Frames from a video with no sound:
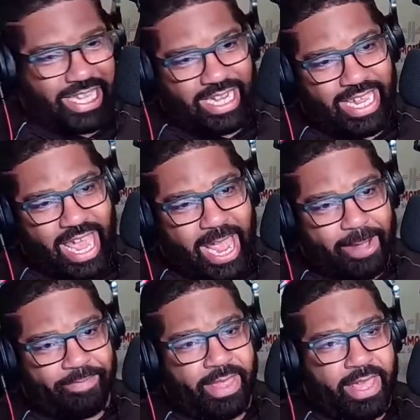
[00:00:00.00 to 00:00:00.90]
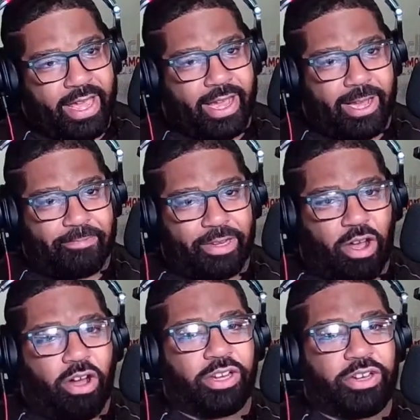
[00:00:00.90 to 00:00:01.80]
that he had. But
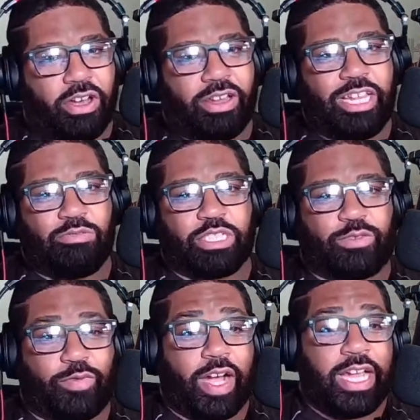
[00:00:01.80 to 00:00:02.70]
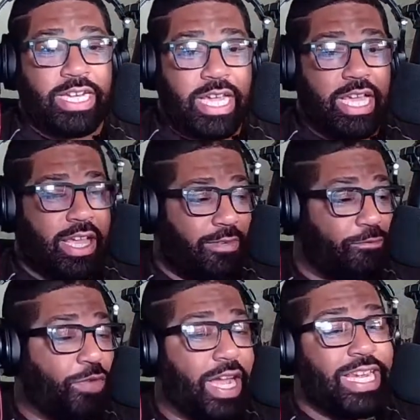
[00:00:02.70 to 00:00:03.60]
all in all, it was
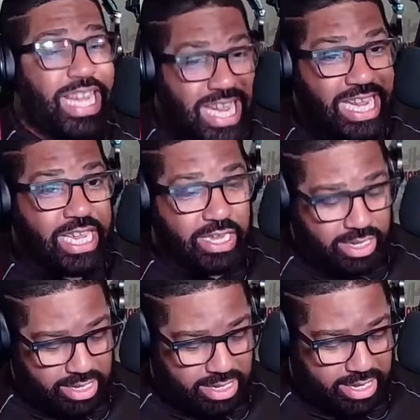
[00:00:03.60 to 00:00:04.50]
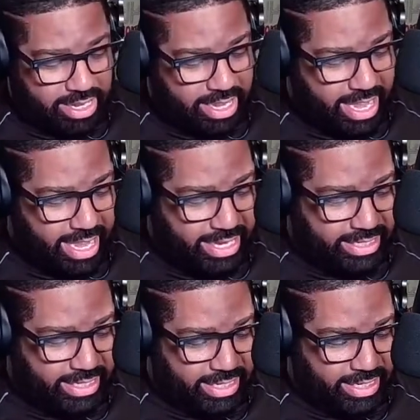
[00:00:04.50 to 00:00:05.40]
funny.
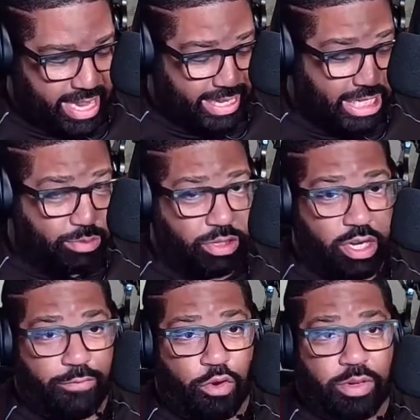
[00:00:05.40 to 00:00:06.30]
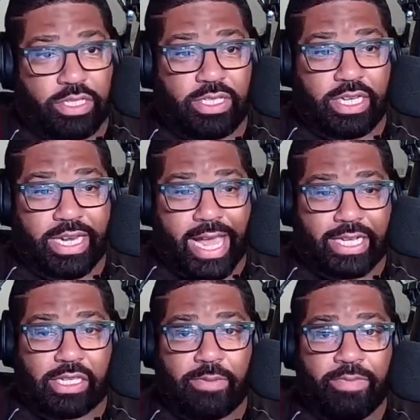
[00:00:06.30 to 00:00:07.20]
And I guess we're looking forward to the
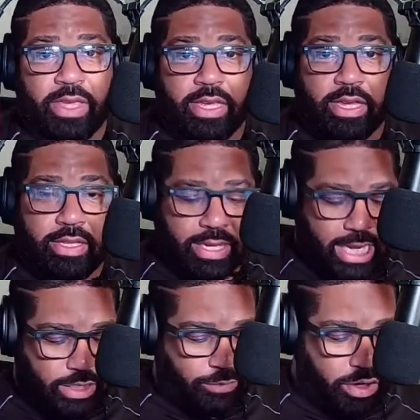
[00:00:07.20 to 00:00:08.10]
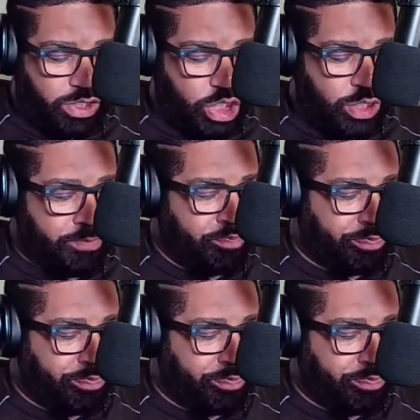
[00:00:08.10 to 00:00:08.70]
next verses.